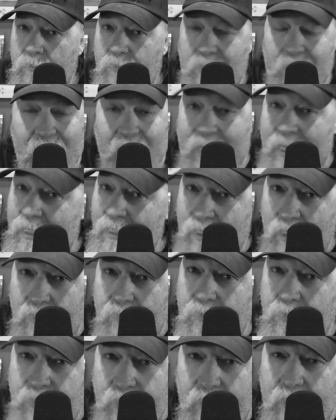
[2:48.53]
Than any
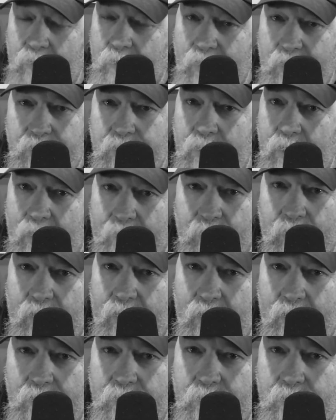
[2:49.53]
other generation ever
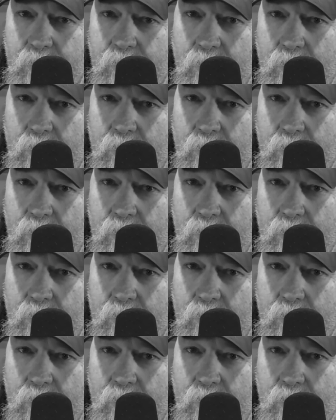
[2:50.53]
has?